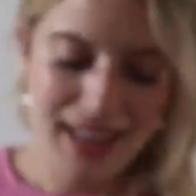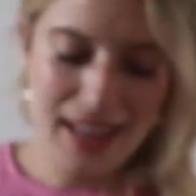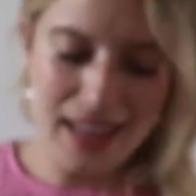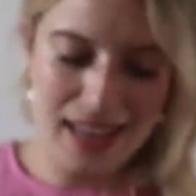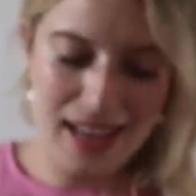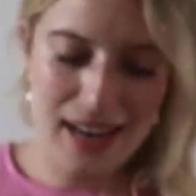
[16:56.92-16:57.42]

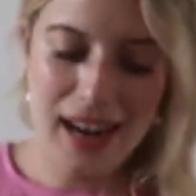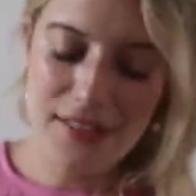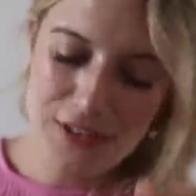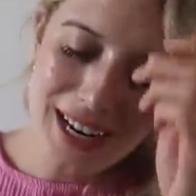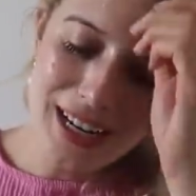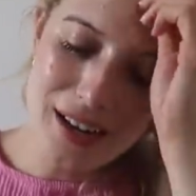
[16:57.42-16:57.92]
And I have
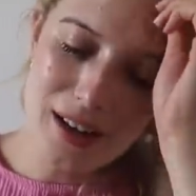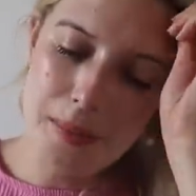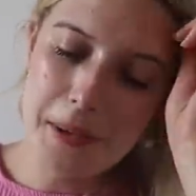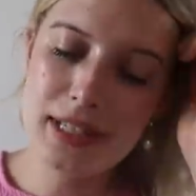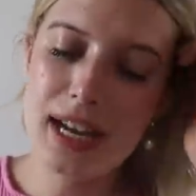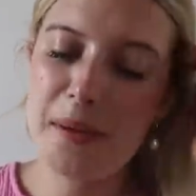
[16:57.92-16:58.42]
tried it a
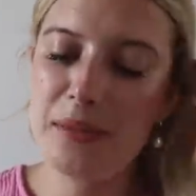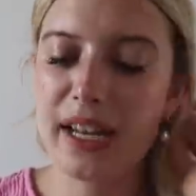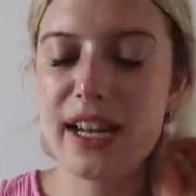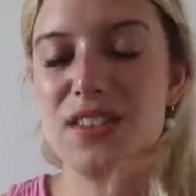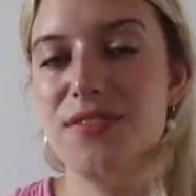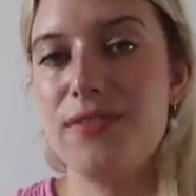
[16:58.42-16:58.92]
couple times.
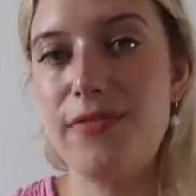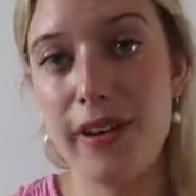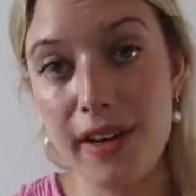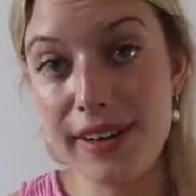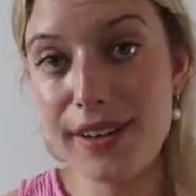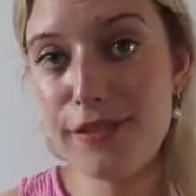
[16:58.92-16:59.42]
It's
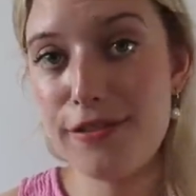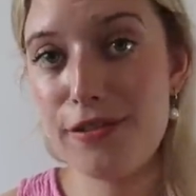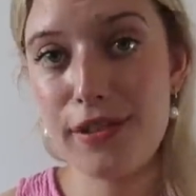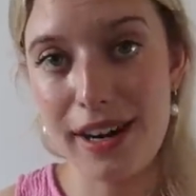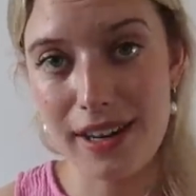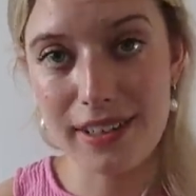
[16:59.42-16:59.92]
very
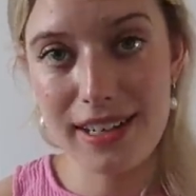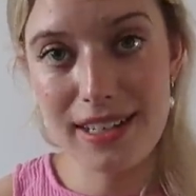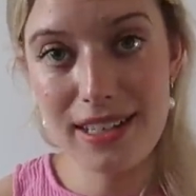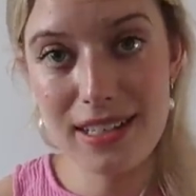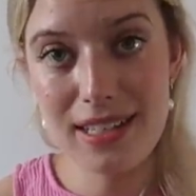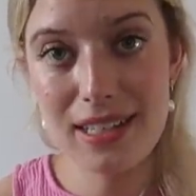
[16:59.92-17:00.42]

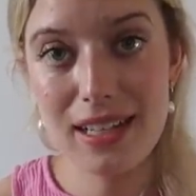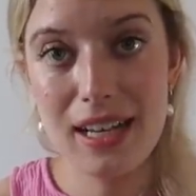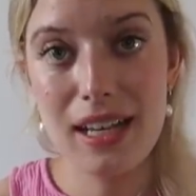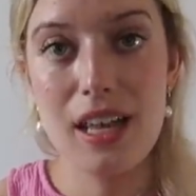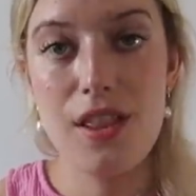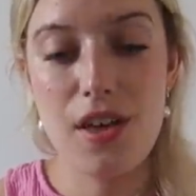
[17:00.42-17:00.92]
fragranced,
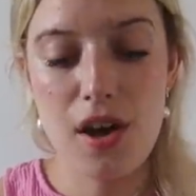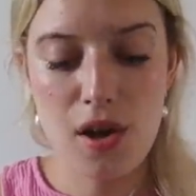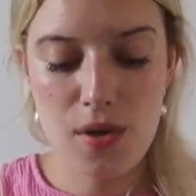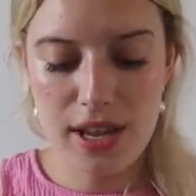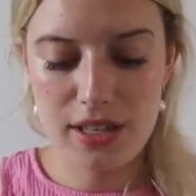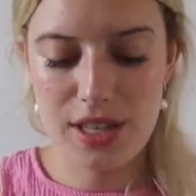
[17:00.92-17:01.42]

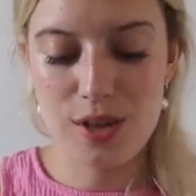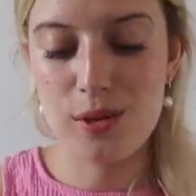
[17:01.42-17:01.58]
though, is the